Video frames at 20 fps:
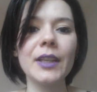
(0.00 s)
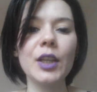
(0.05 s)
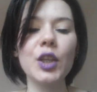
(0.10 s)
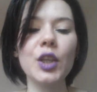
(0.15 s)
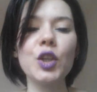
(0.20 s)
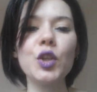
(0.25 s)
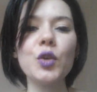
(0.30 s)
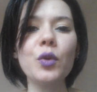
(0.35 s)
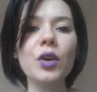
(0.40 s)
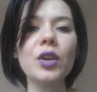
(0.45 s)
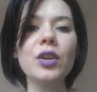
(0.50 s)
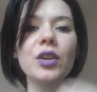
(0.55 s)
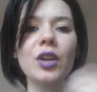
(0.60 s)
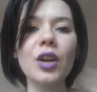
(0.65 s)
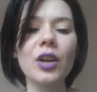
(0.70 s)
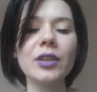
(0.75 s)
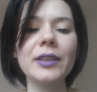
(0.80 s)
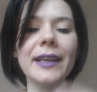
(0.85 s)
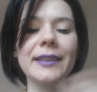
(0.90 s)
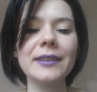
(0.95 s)
you are
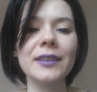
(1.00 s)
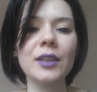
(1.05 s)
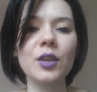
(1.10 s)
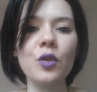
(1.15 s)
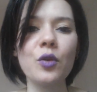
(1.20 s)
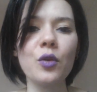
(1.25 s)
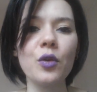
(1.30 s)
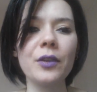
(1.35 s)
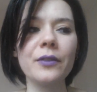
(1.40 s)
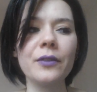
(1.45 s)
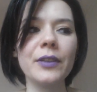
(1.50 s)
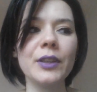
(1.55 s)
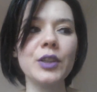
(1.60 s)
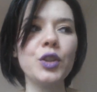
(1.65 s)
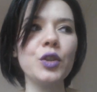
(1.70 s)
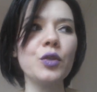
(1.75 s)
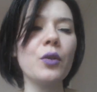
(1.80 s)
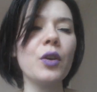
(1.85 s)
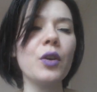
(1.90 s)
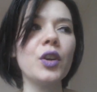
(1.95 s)
not at the core of it.
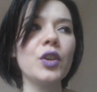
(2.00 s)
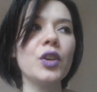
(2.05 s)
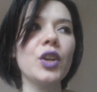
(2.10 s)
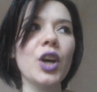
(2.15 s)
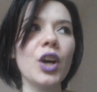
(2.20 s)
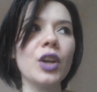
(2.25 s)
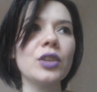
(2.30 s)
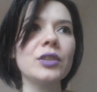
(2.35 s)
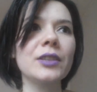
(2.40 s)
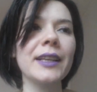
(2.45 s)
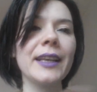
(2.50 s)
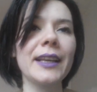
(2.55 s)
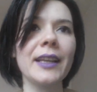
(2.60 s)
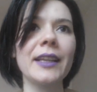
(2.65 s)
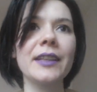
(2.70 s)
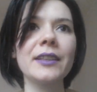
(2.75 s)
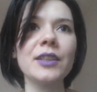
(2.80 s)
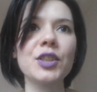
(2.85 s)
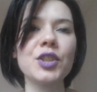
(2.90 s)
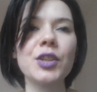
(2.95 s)
You are not
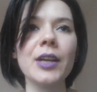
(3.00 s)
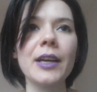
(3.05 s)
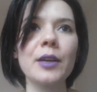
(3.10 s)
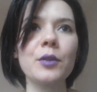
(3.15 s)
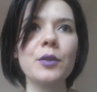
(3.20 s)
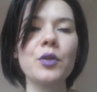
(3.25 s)
killing the shadow.